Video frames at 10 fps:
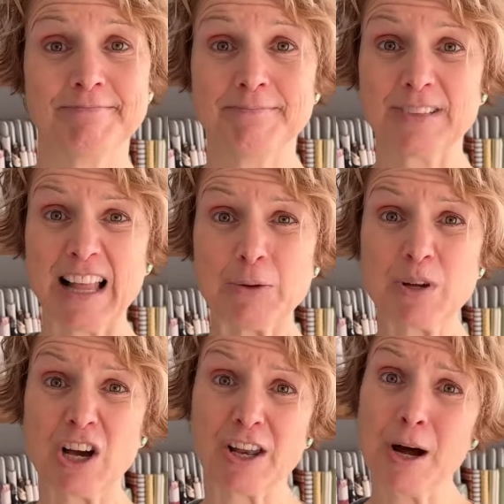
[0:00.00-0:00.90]
I'm glad we
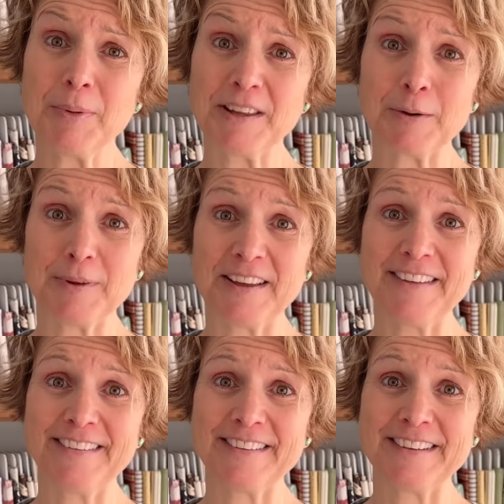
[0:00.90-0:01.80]
caught up a little bit.
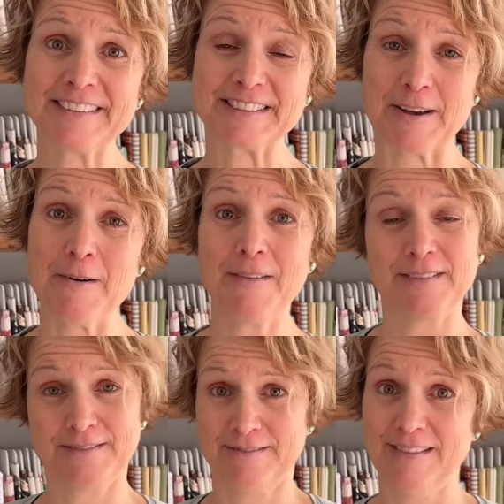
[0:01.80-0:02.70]
So
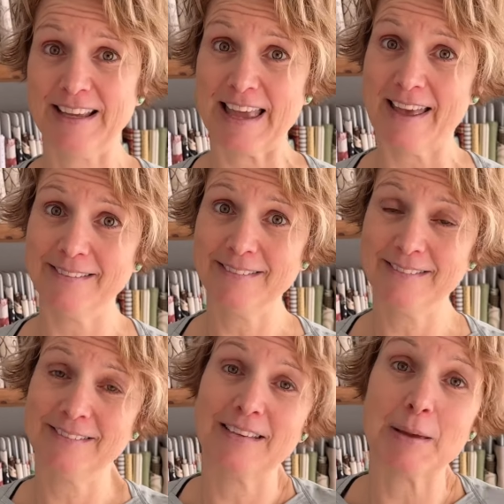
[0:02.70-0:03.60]
again,
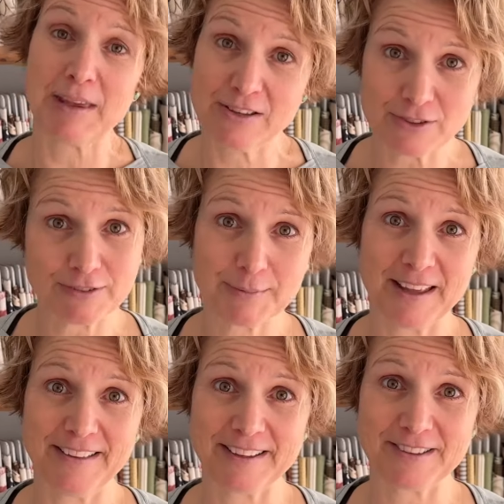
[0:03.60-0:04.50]
I'm Angel from The
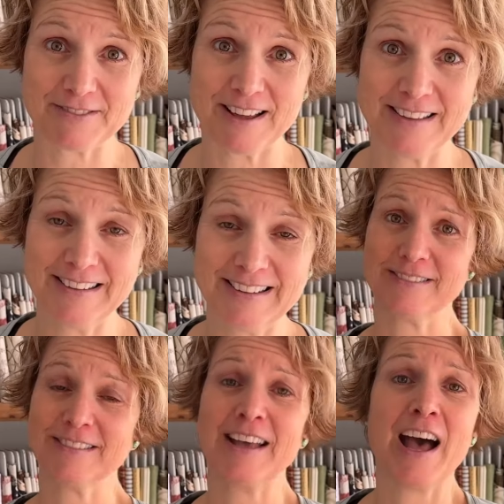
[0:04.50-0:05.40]
Elegant Thread.
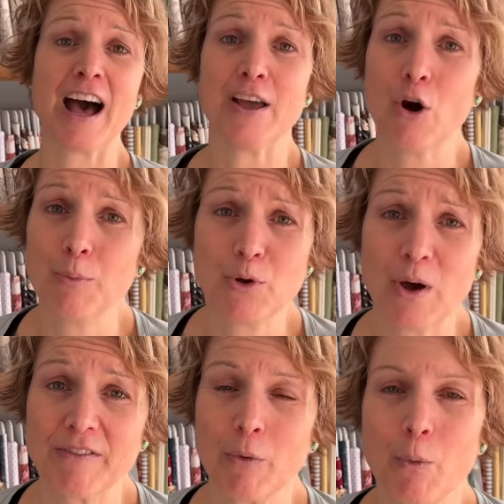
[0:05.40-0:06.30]
I hope you
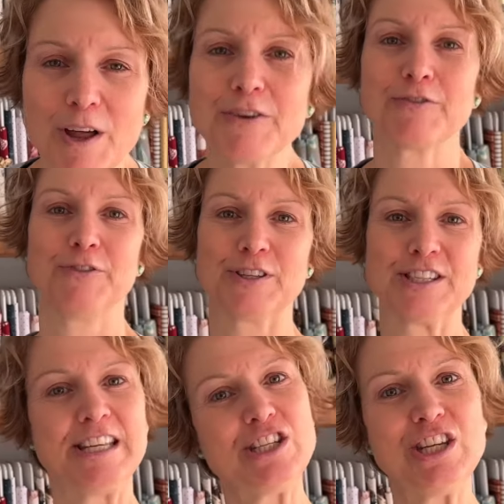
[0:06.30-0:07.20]
have a wonderful
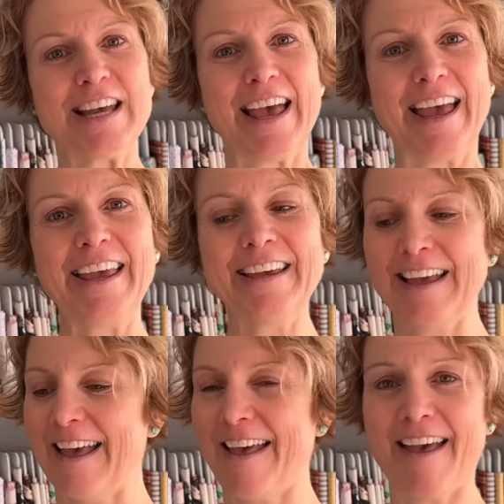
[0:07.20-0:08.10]
stitchy day
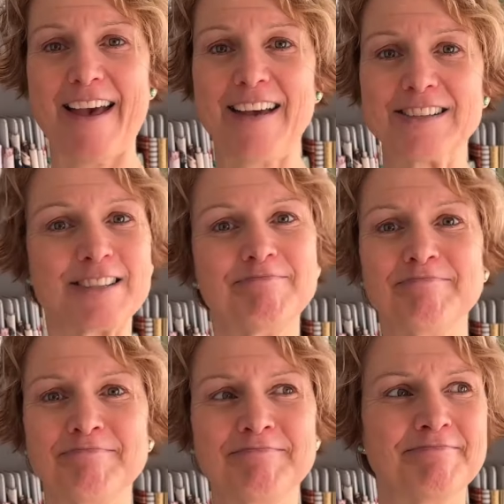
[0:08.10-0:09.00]
and
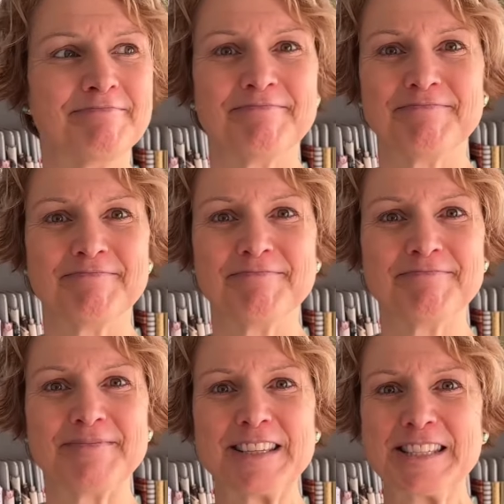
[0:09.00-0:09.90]

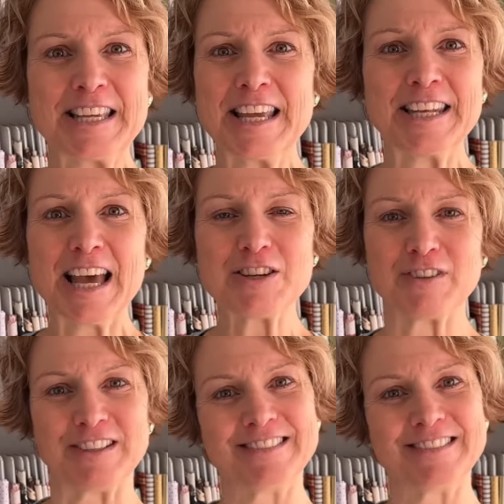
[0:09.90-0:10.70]
see you in Nashville.